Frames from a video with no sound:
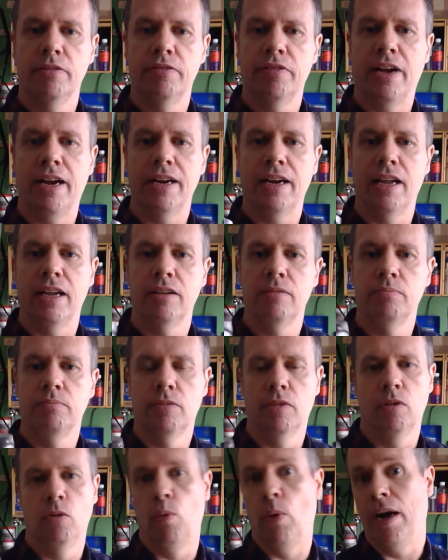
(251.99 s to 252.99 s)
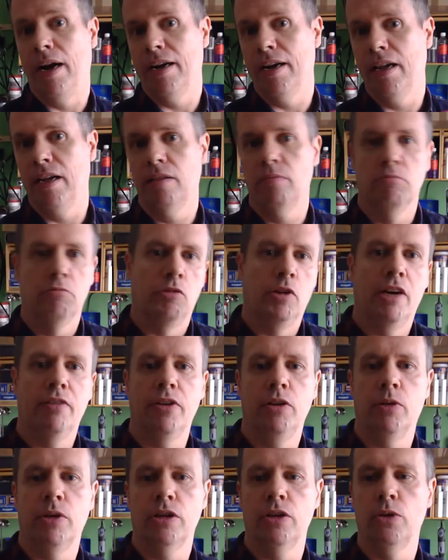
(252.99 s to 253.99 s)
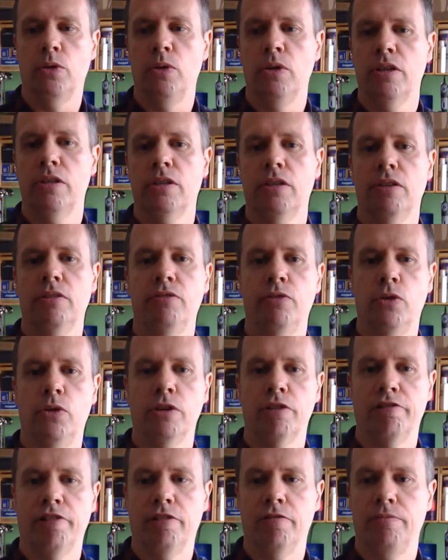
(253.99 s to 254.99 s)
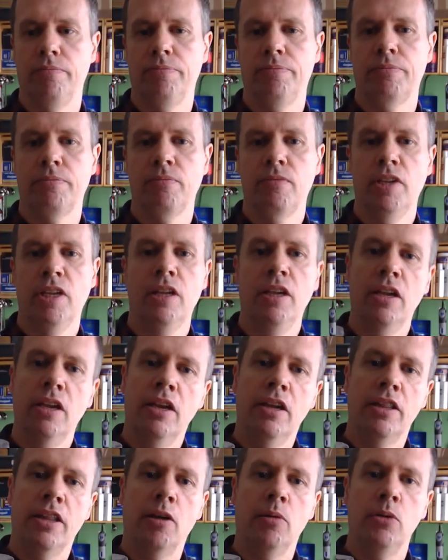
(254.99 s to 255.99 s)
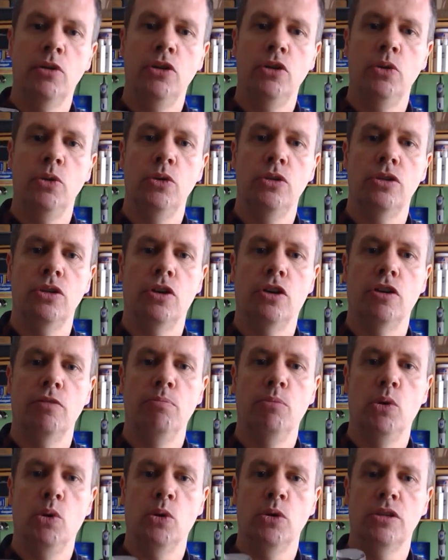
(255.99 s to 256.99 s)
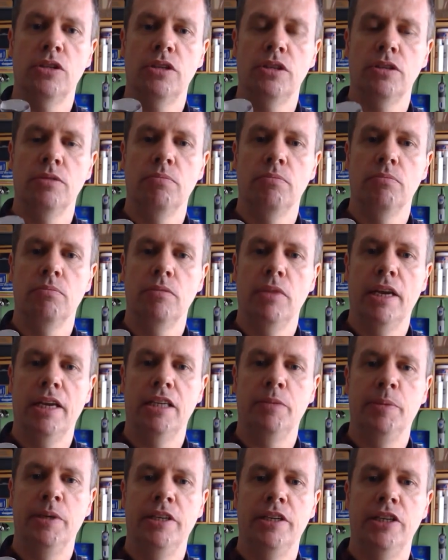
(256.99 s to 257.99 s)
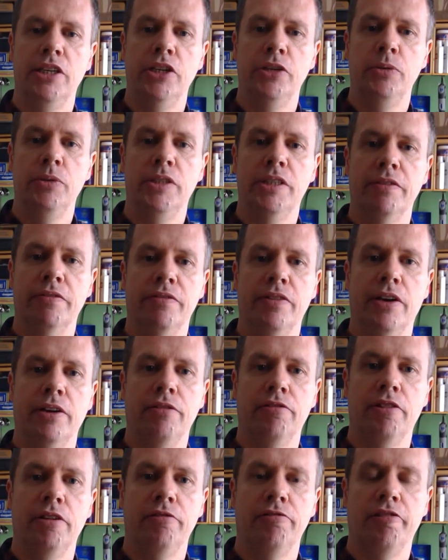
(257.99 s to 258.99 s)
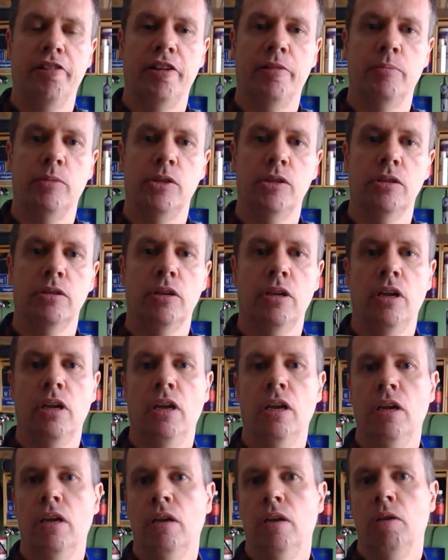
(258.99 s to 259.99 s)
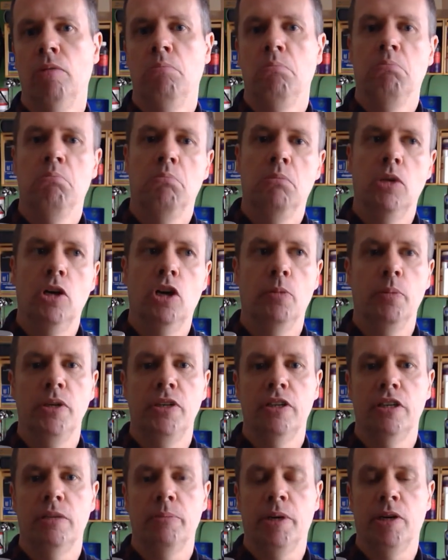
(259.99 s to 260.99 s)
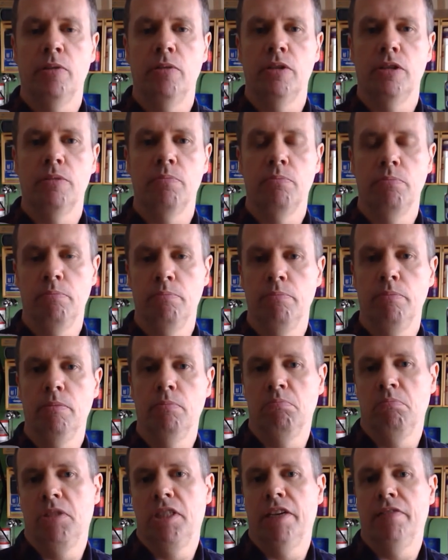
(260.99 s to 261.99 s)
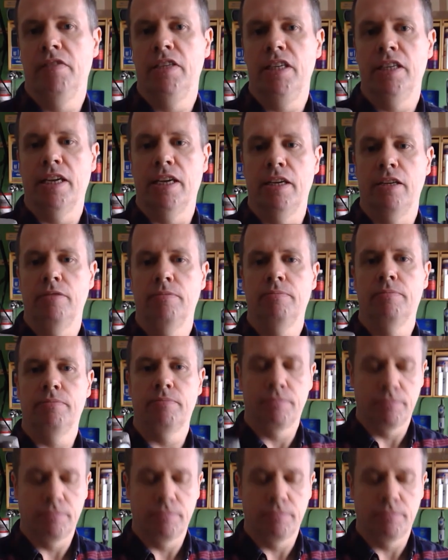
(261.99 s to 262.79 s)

Wagner, whatever you want to call it, fork crown. That was used on most SBDU 753 frames up until about 79.